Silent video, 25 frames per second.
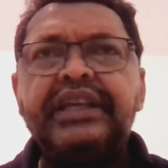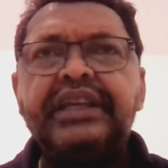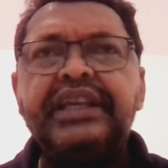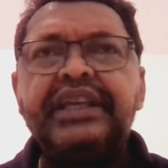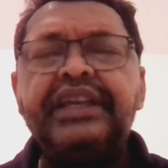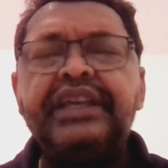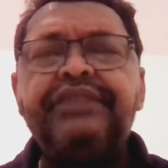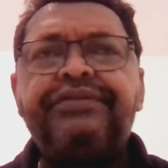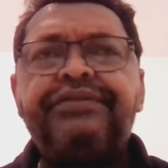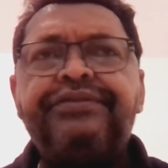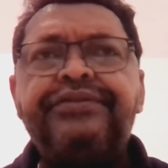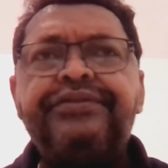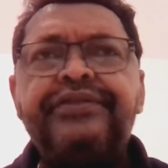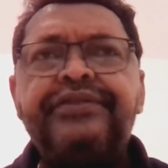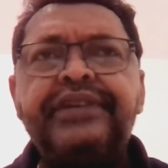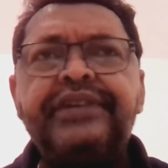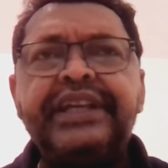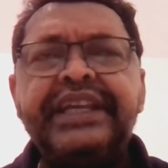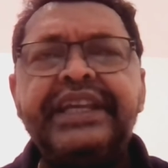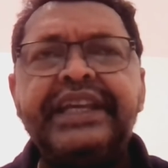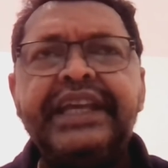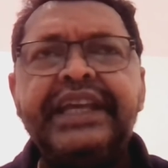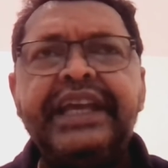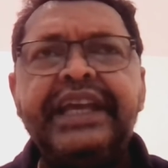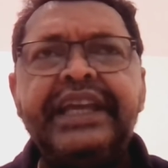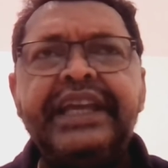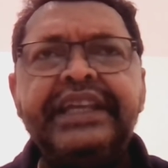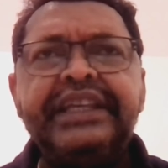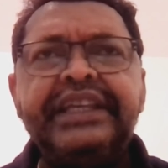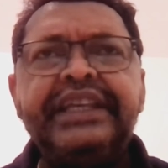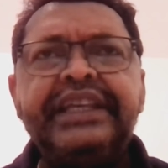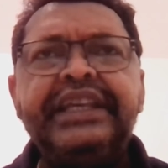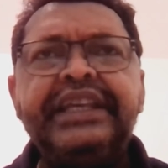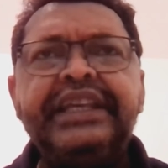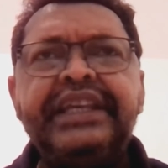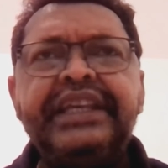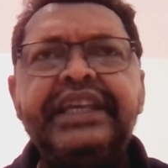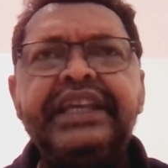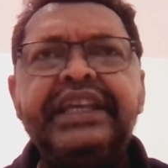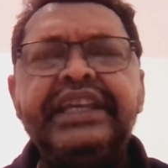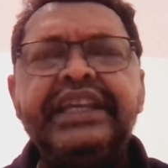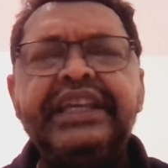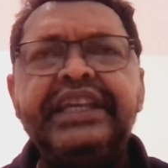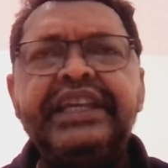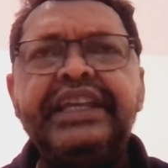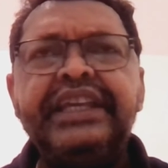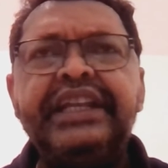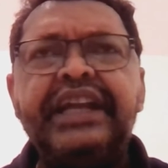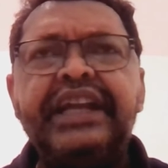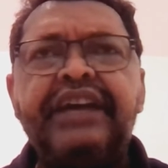if AI
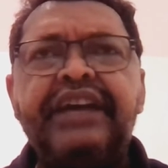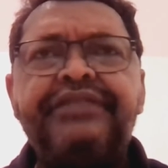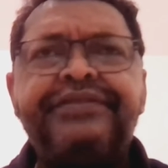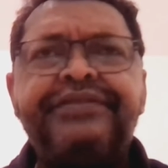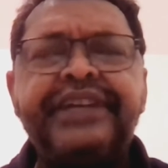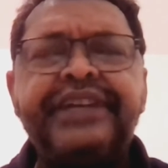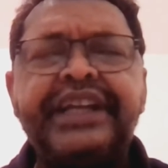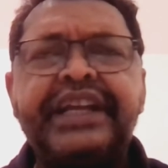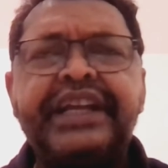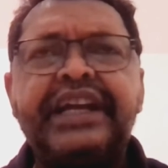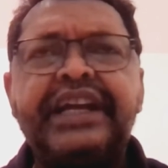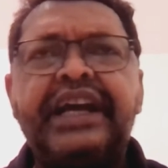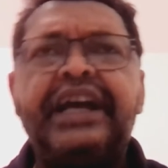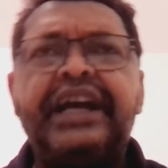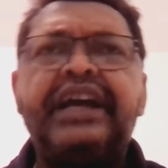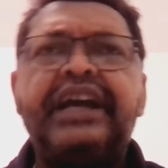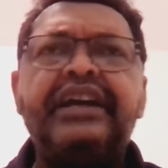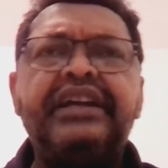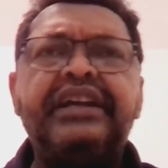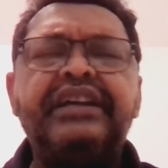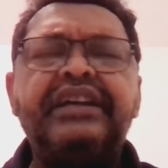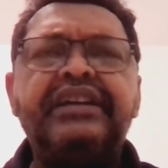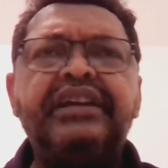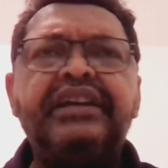in Africa